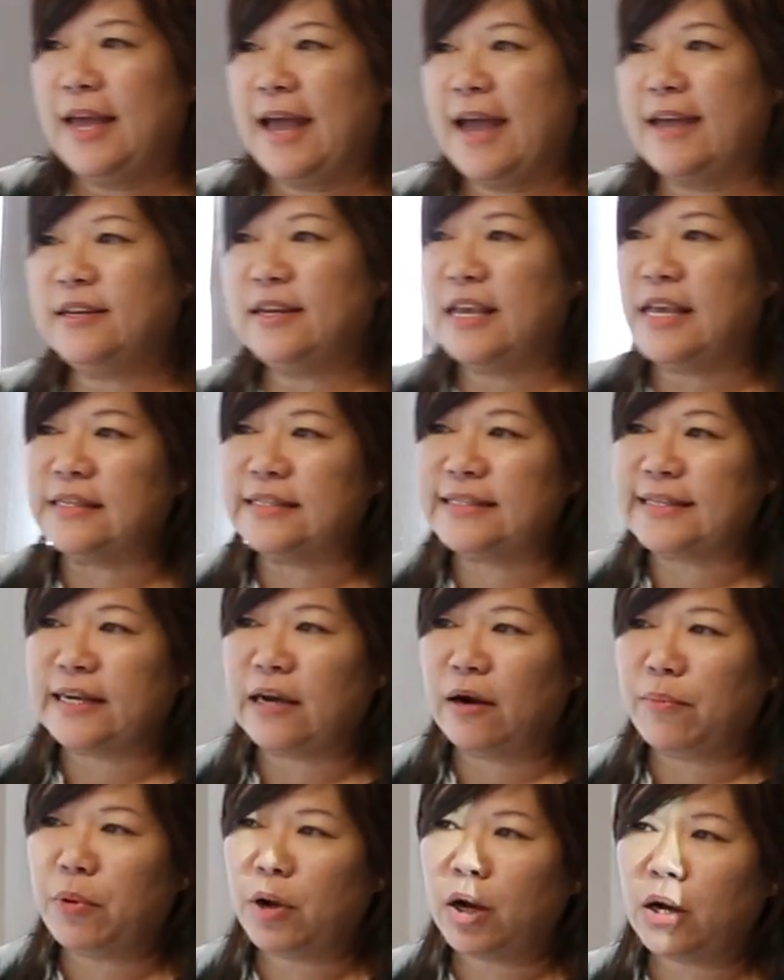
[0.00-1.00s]
And in
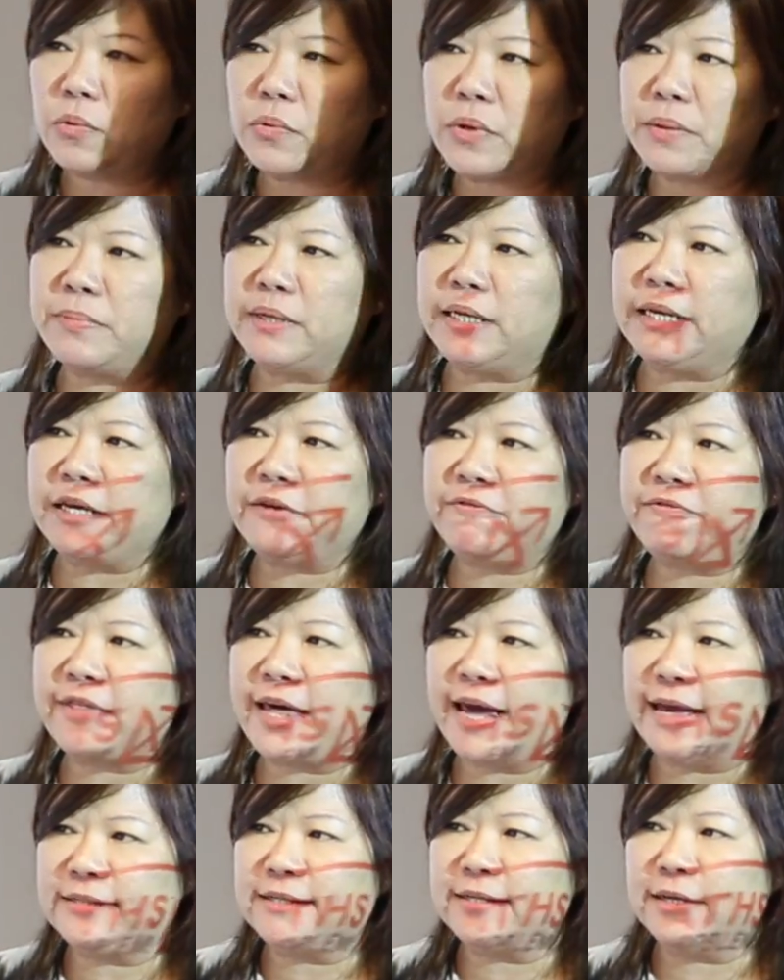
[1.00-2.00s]
Singapore, we believe
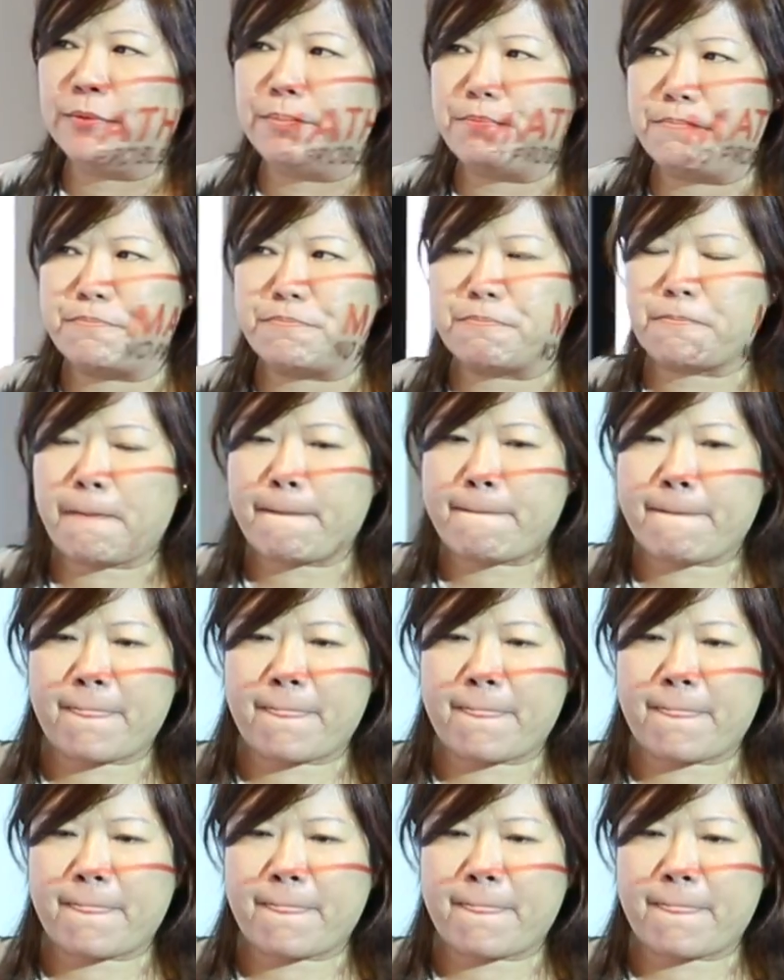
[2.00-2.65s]
that um,